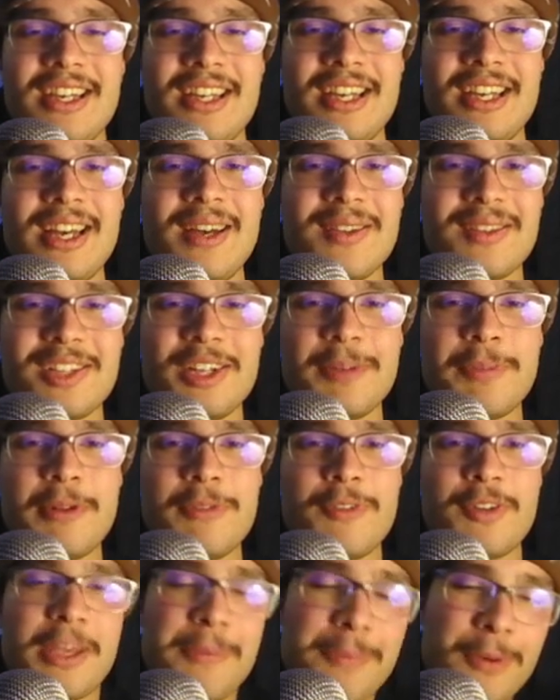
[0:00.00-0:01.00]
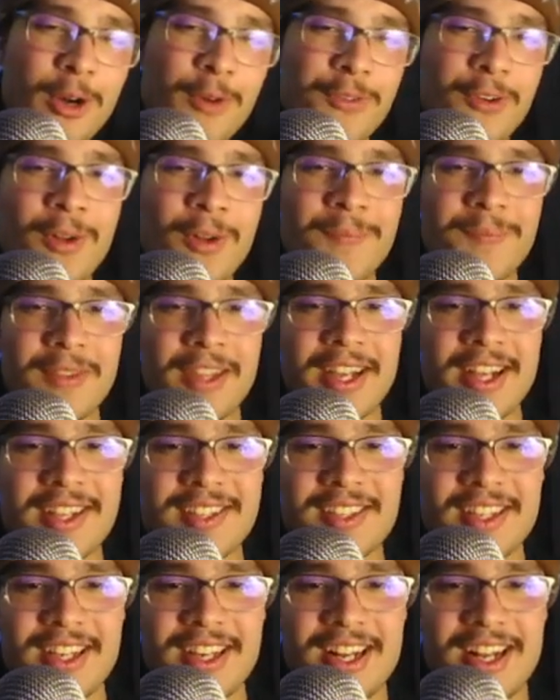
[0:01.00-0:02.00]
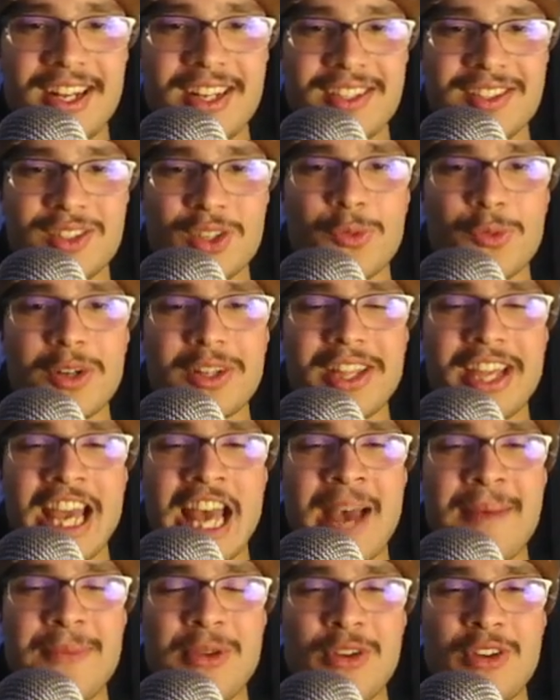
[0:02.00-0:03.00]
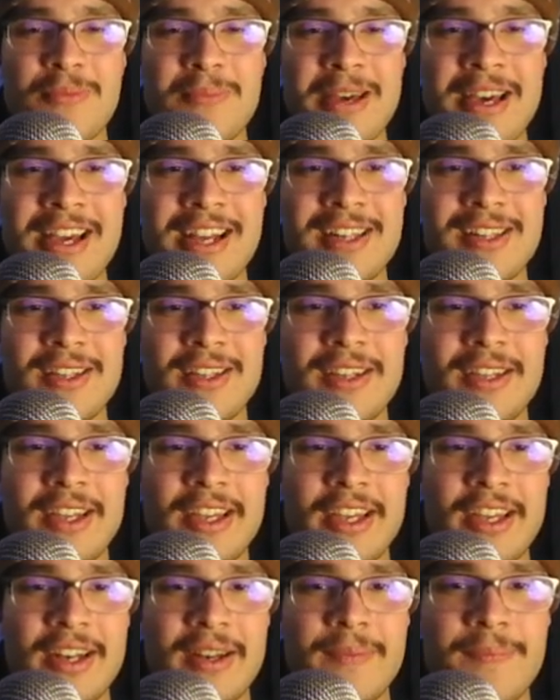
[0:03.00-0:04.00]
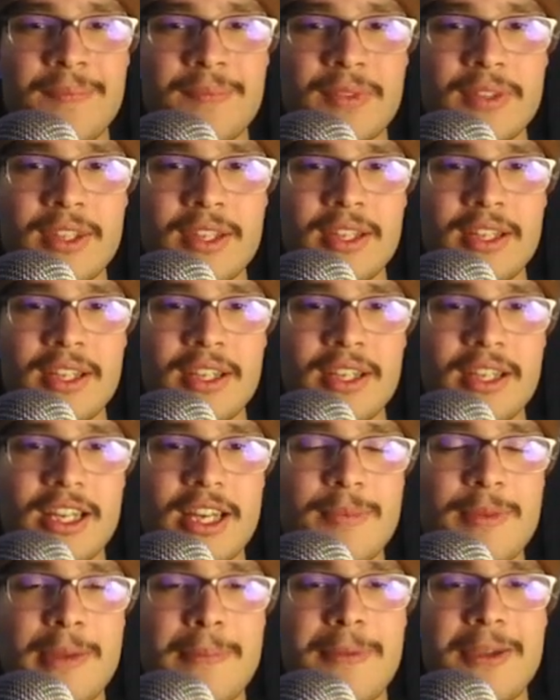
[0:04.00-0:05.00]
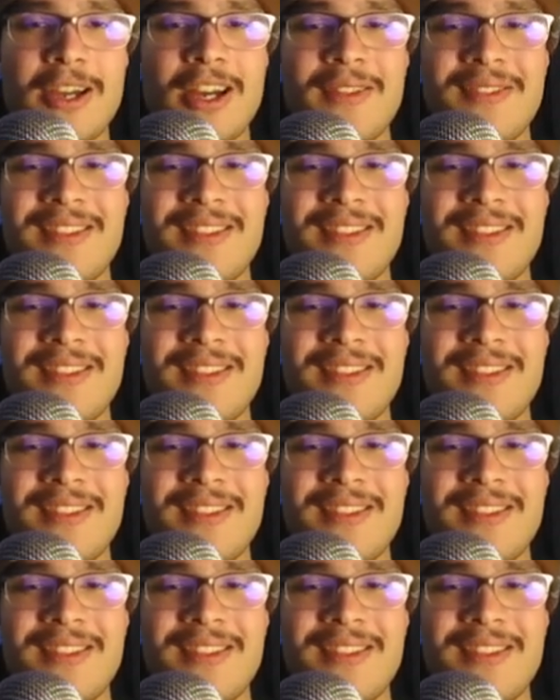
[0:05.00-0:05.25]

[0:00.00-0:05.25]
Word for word: that was a little bit funky, but overall, like I said, still really happy with Bagley, and I mean, beyond